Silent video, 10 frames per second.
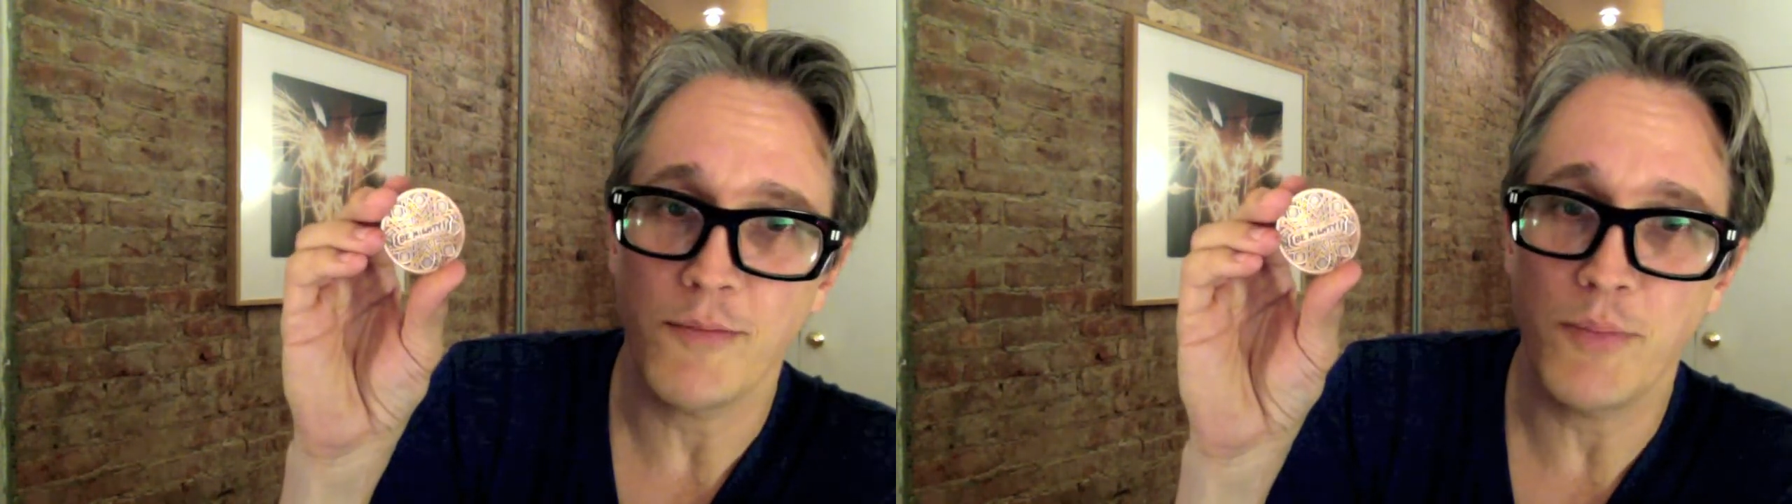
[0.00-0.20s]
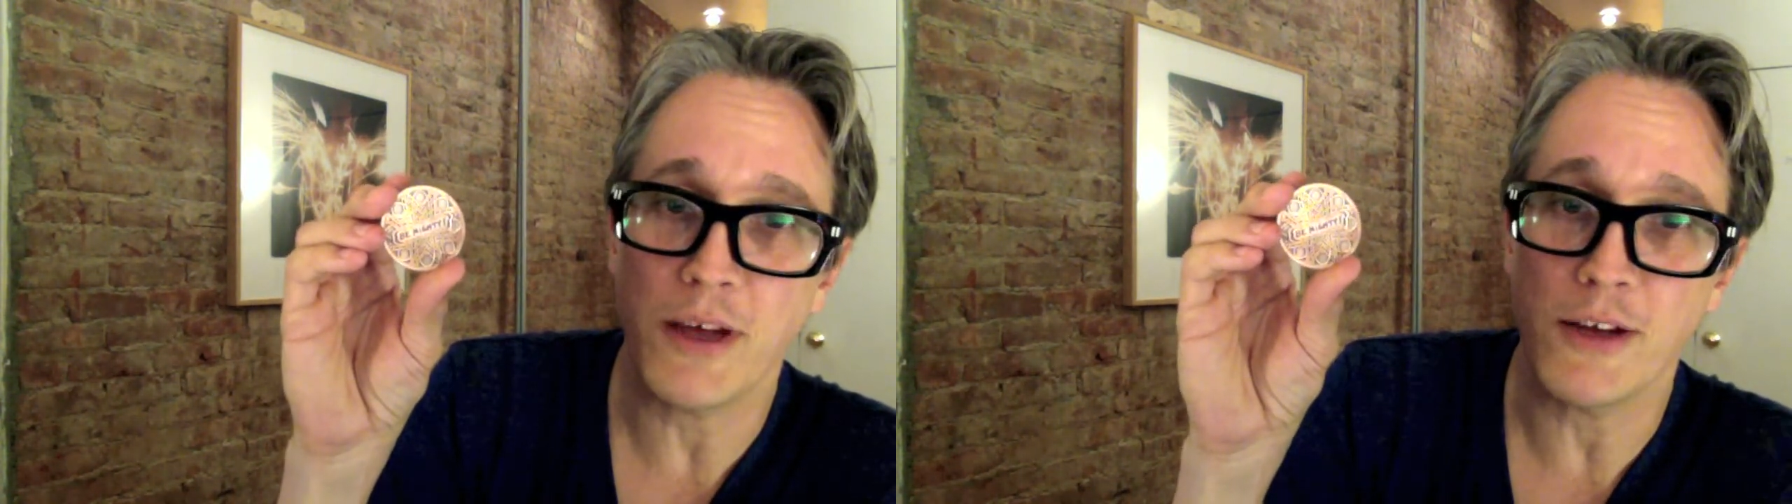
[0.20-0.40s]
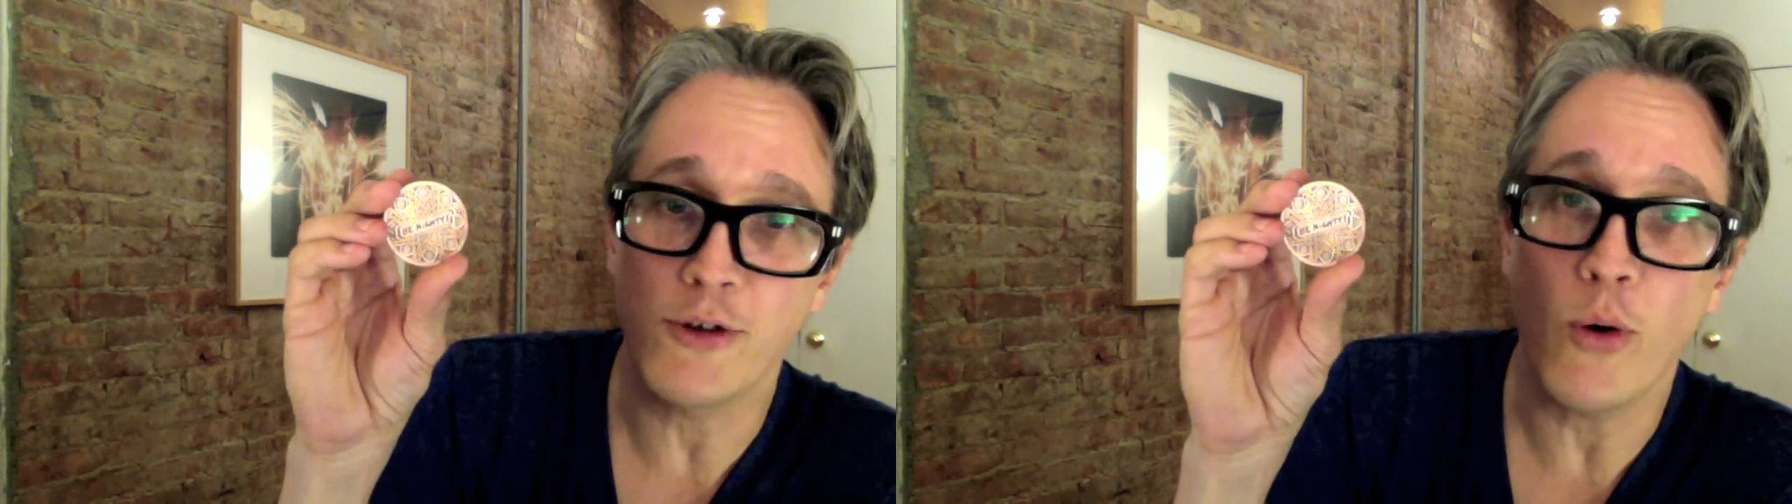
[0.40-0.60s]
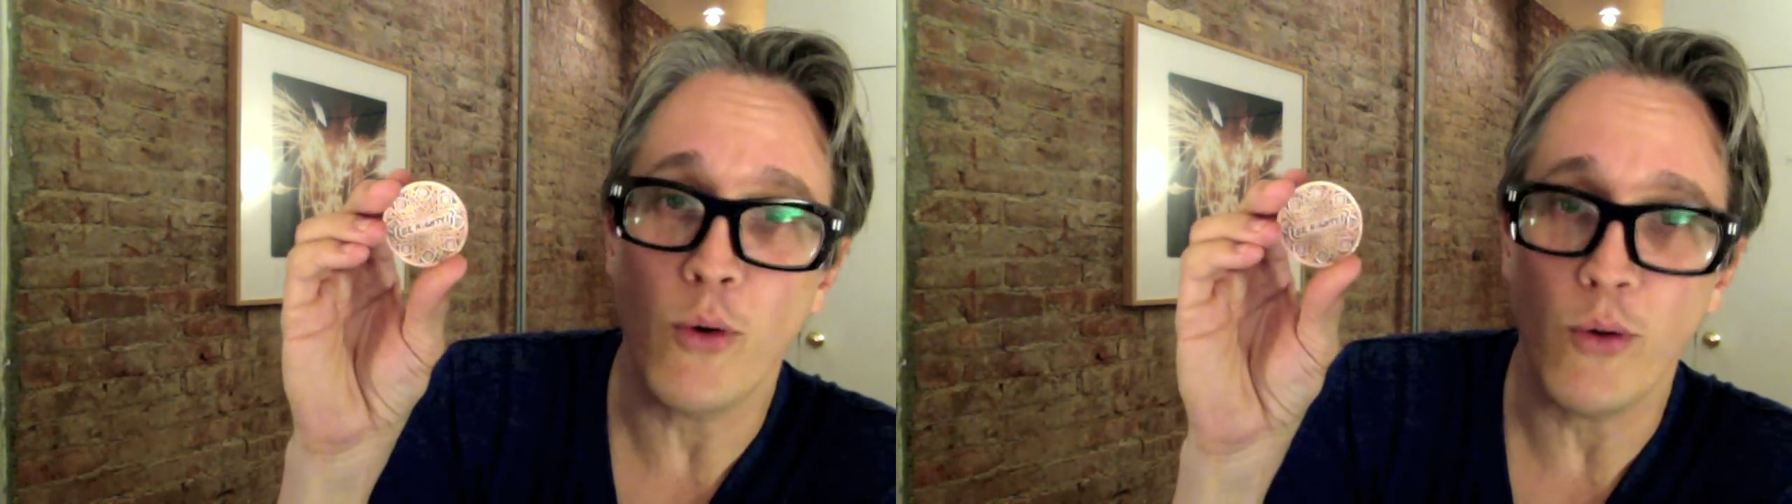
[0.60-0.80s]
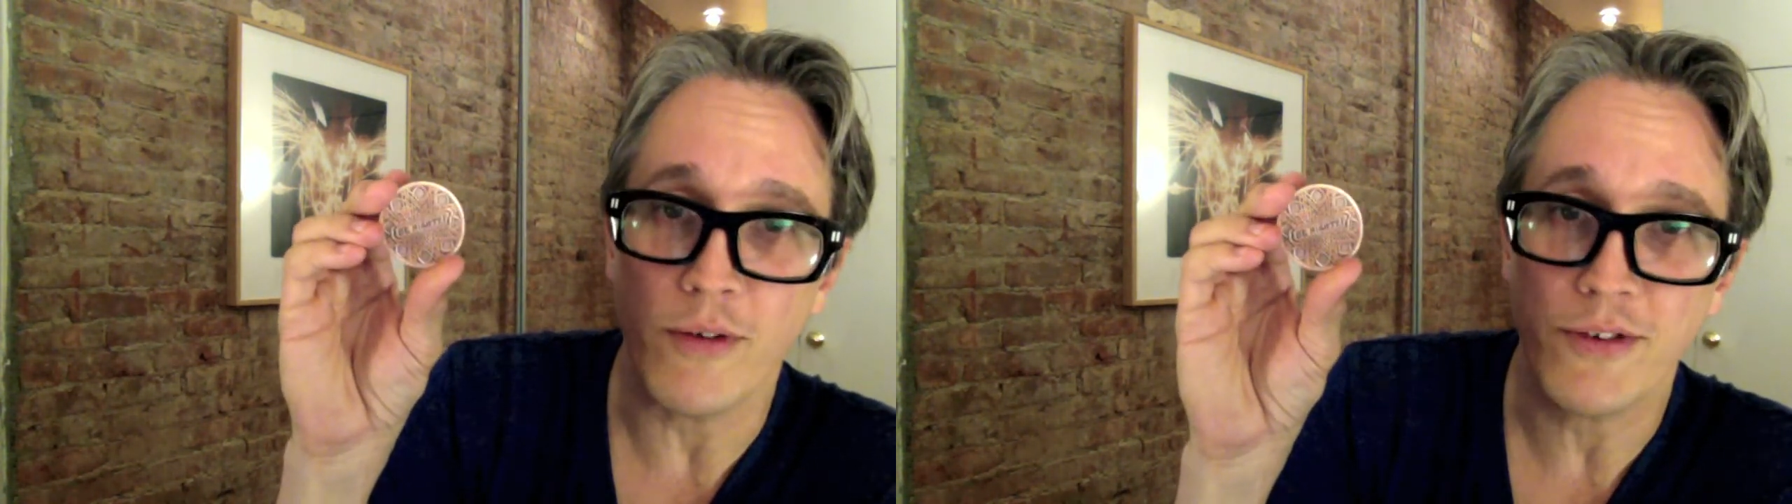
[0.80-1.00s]
big
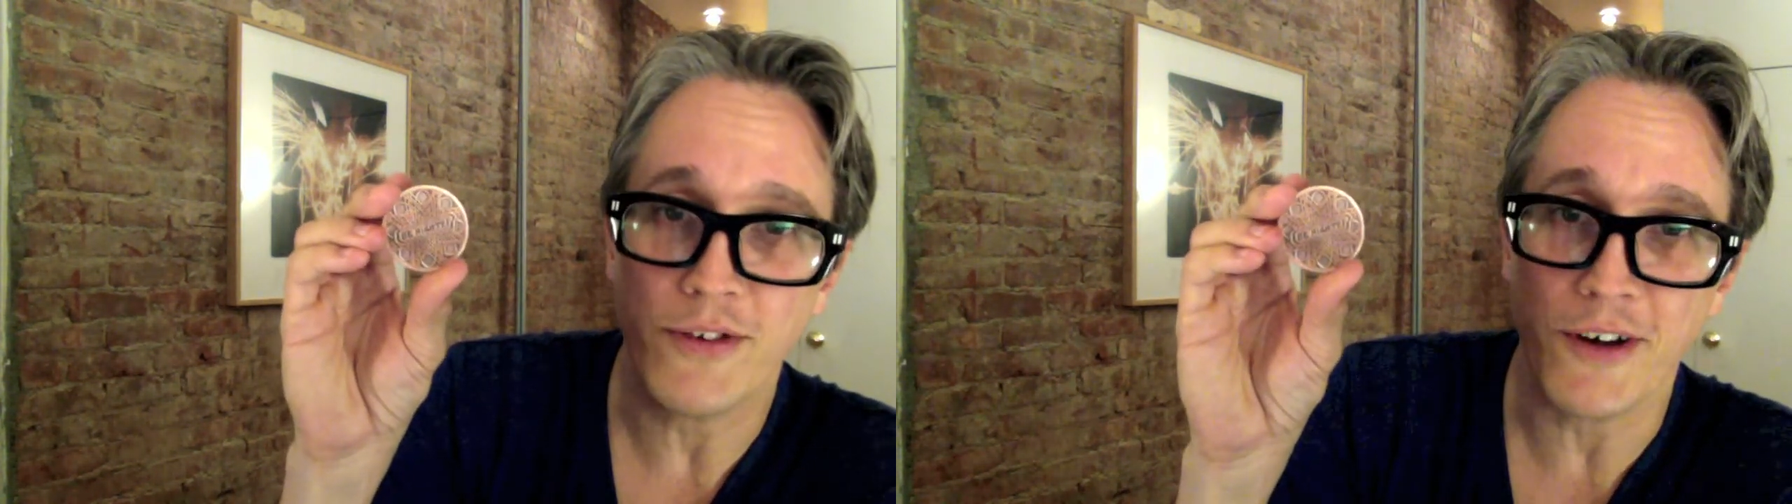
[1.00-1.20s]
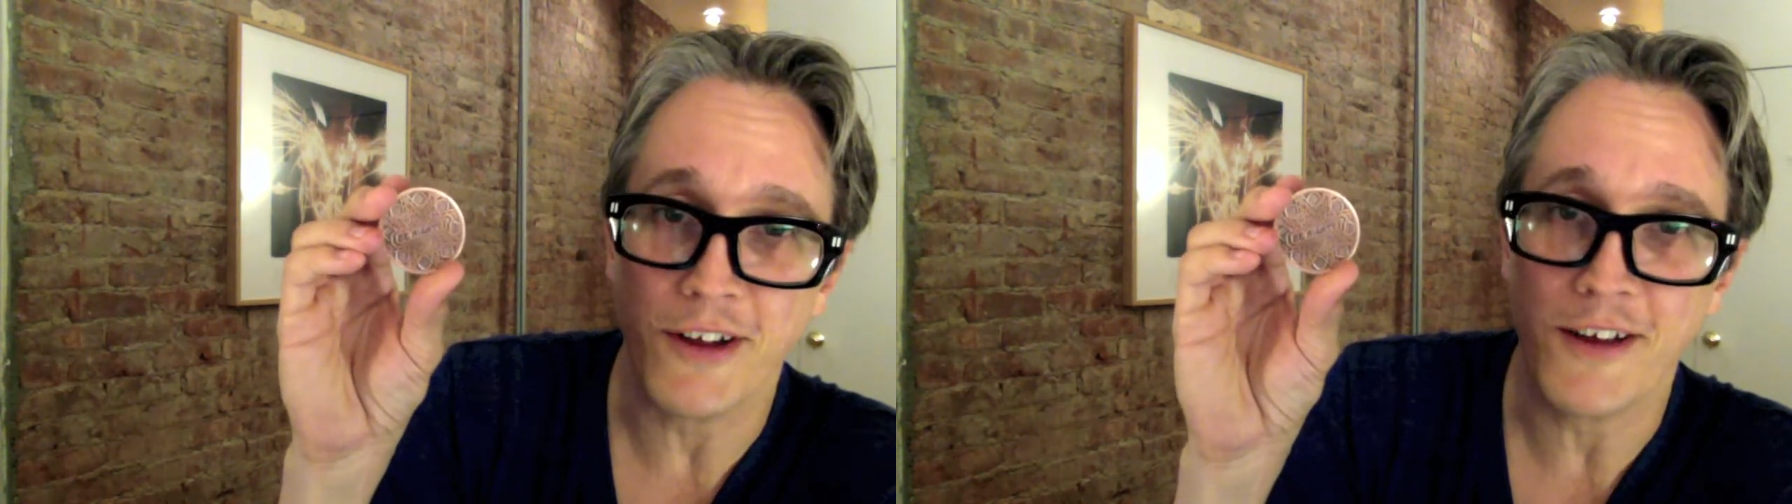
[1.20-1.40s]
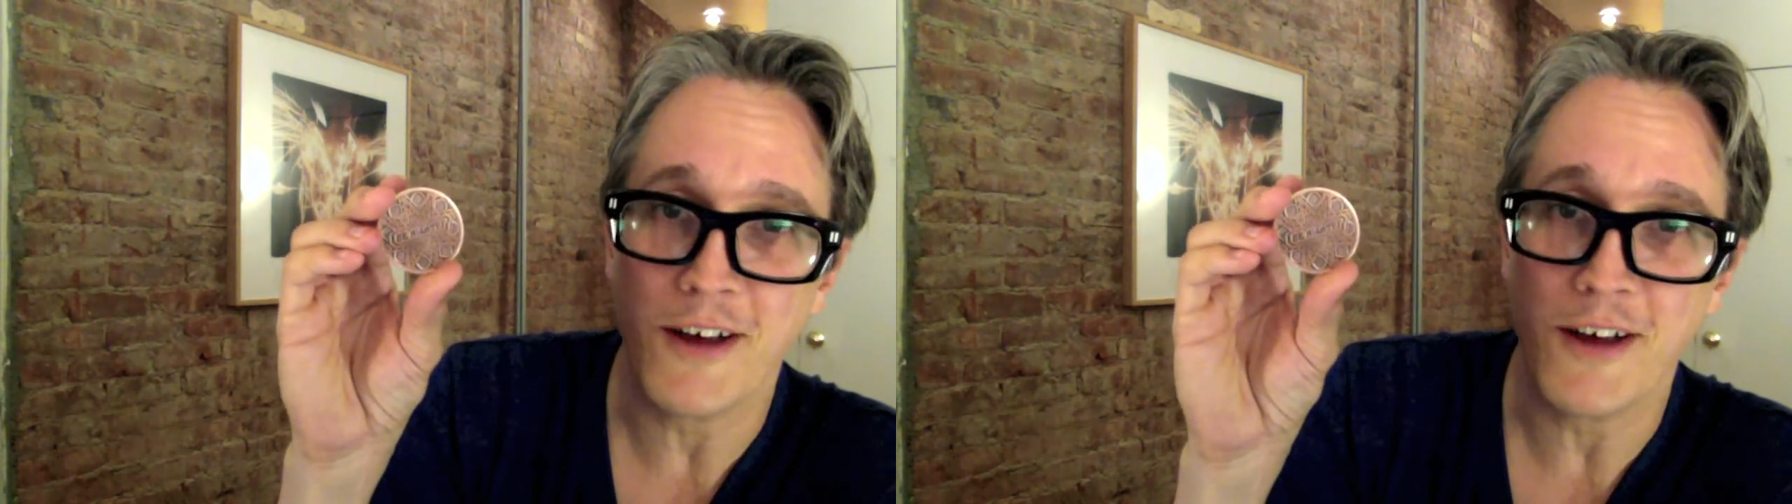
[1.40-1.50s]
goal of starting a